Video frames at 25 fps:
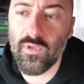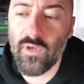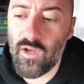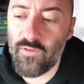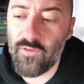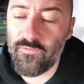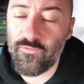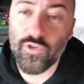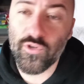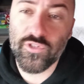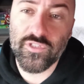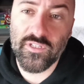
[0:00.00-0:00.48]

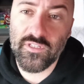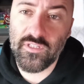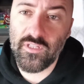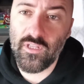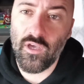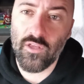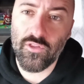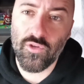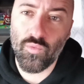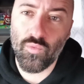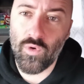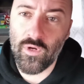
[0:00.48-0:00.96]
versus
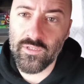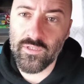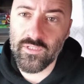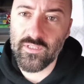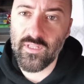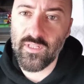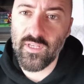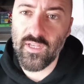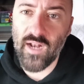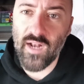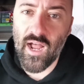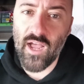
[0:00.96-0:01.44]
the other
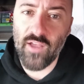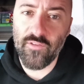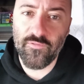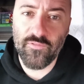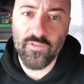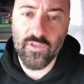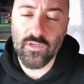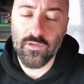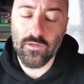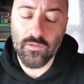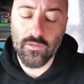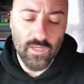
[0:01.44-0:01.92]
ones that I
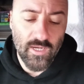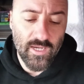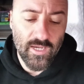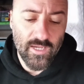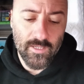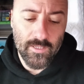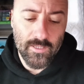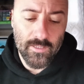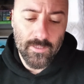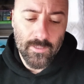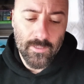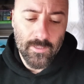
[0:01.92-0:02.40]
feel
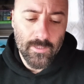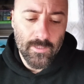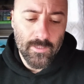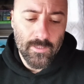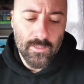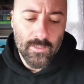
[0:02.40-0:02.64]
like